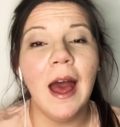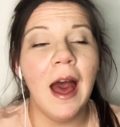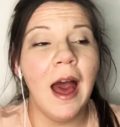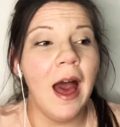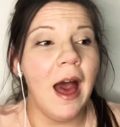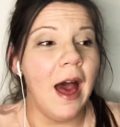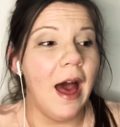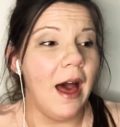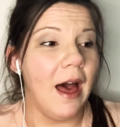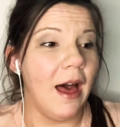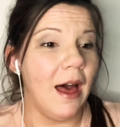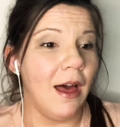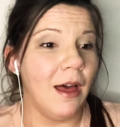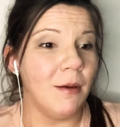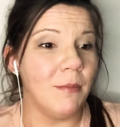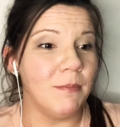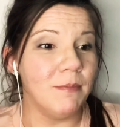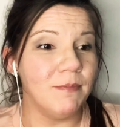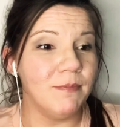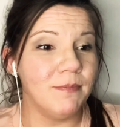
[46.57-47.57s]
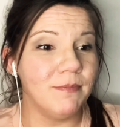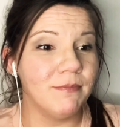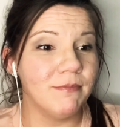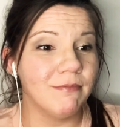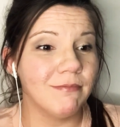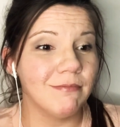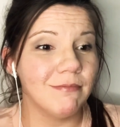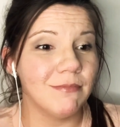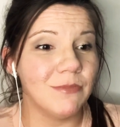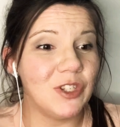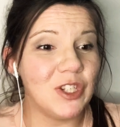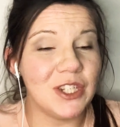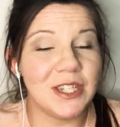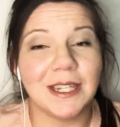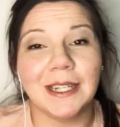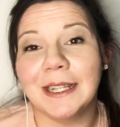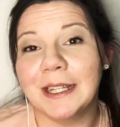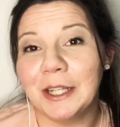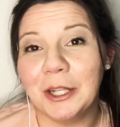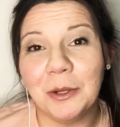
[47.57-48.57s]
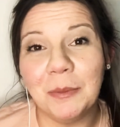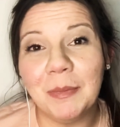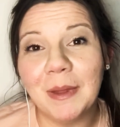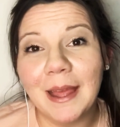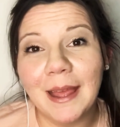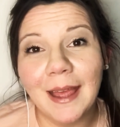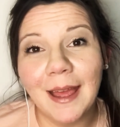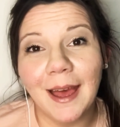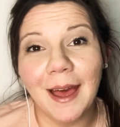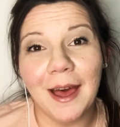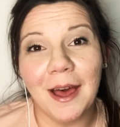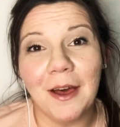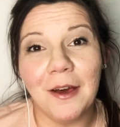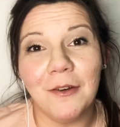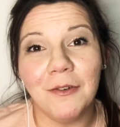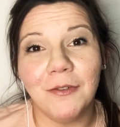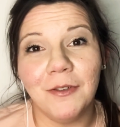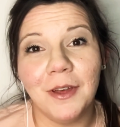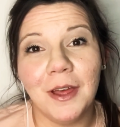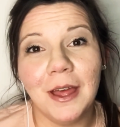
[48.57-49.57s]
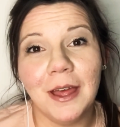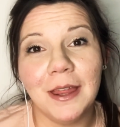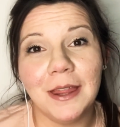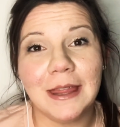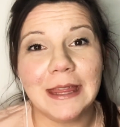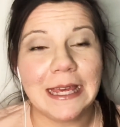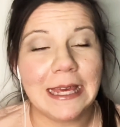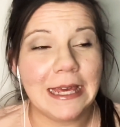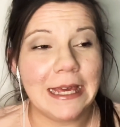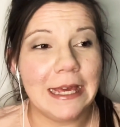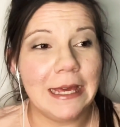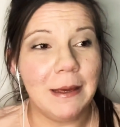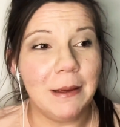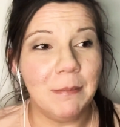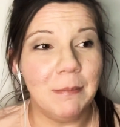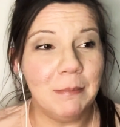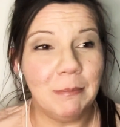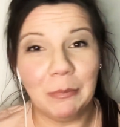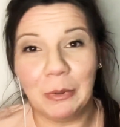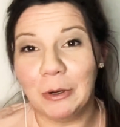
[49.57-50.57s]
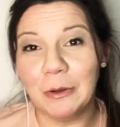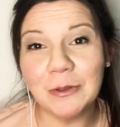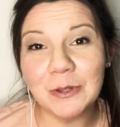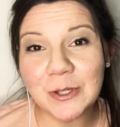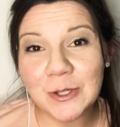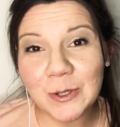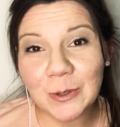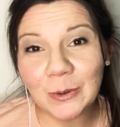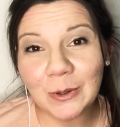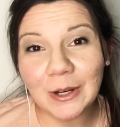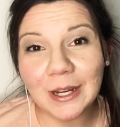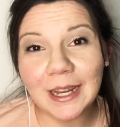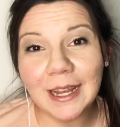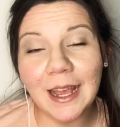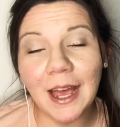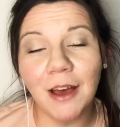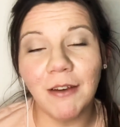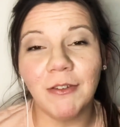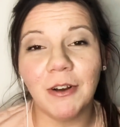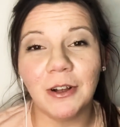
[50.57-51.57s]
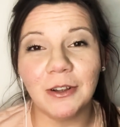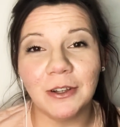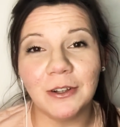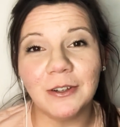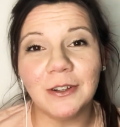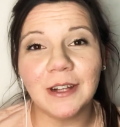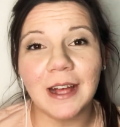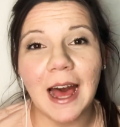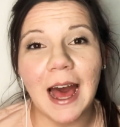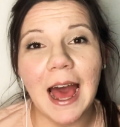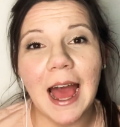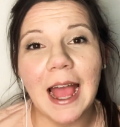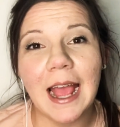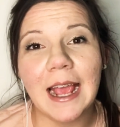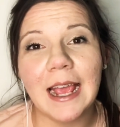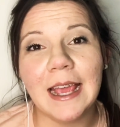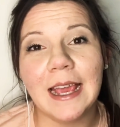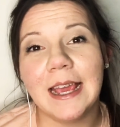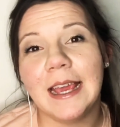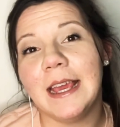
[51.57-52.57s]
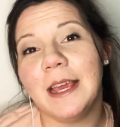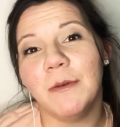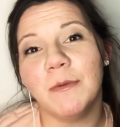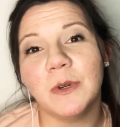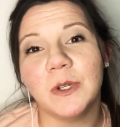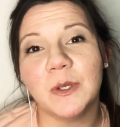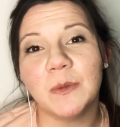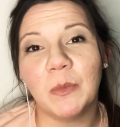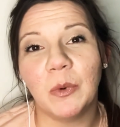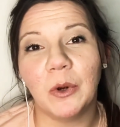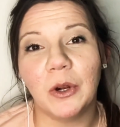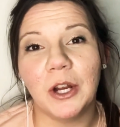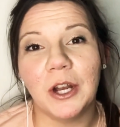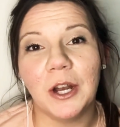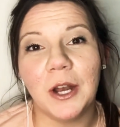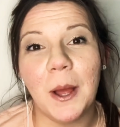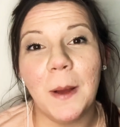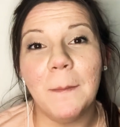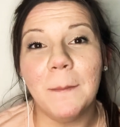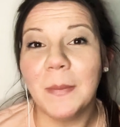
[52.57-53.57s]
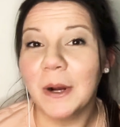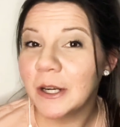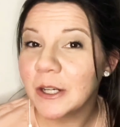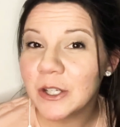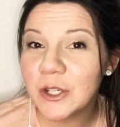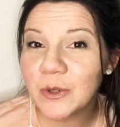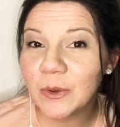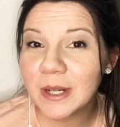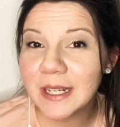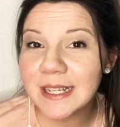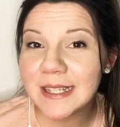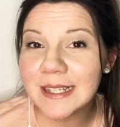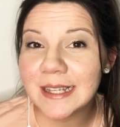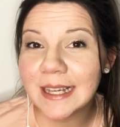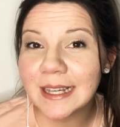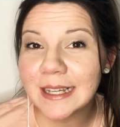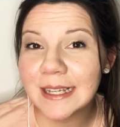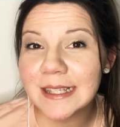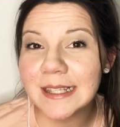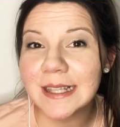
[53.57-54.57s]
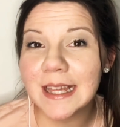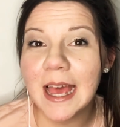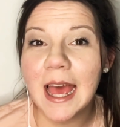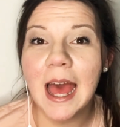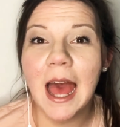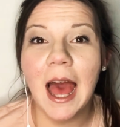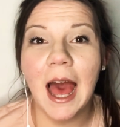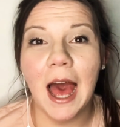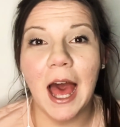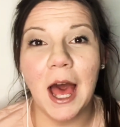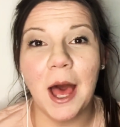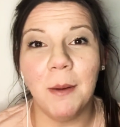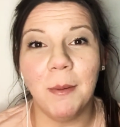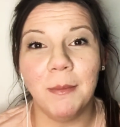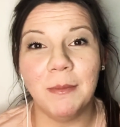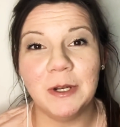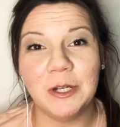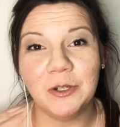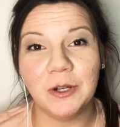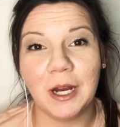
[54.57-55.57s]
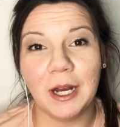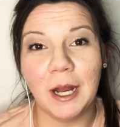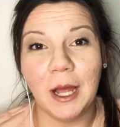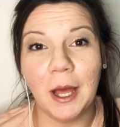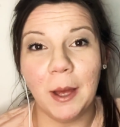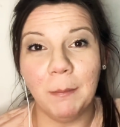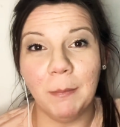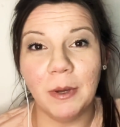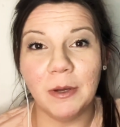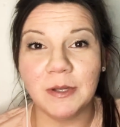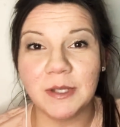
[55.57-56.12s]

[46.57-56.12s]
just a little bit of the birth story of our little guy. He was born March 26th. I'm going to try to post a